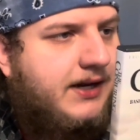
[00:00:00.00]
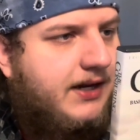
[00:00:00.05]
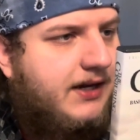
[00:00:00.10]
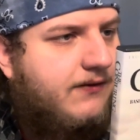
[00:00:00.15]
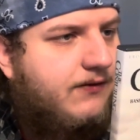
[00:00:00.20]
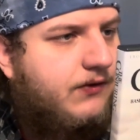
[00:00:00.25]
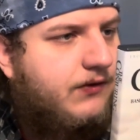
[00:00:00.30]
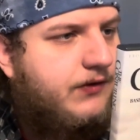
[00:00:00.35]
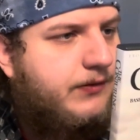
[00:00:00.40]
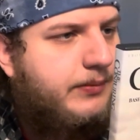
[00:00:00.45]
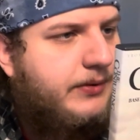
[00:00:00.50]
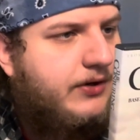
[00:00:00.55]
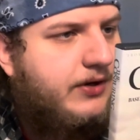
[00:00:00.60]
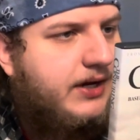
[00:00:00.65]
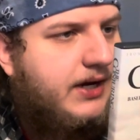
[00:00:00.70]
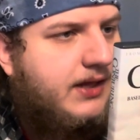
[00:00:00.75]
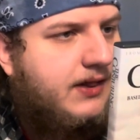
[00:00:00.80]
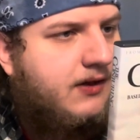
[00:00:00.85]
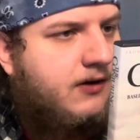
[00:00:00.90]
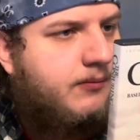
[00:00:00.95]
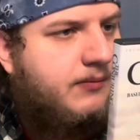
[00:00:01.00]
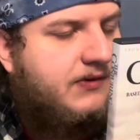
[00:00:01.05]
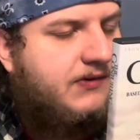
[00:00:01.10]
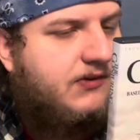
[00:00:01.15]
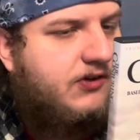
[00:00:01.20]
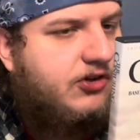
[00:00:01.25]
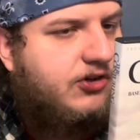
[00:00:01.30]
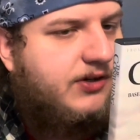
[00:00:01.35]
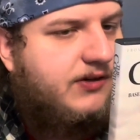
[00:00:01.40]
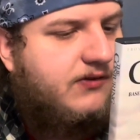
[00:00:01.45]
evil spirit in their
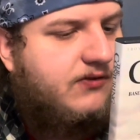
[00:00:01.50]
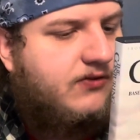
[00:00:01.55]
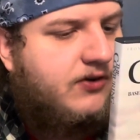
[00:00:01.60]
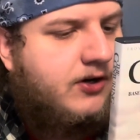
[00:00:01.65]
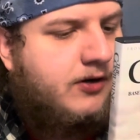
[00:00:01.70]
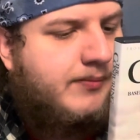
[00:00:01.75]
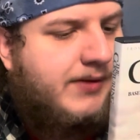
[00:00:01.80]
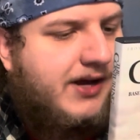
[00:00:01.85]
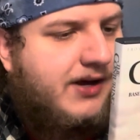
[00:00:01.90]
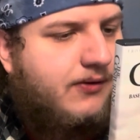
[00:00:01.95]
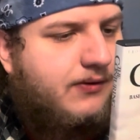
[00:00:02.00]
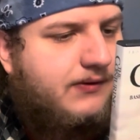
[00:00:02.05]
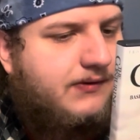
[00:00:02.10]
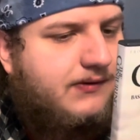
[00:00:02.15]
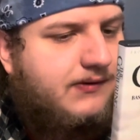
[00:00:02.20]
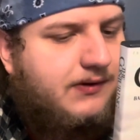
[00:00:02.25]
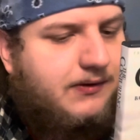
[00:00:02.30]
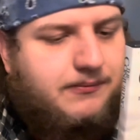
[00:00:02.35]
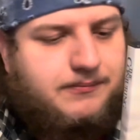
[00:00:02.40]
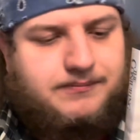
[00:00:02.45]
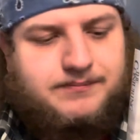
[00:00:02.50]
mysterious farmhouse.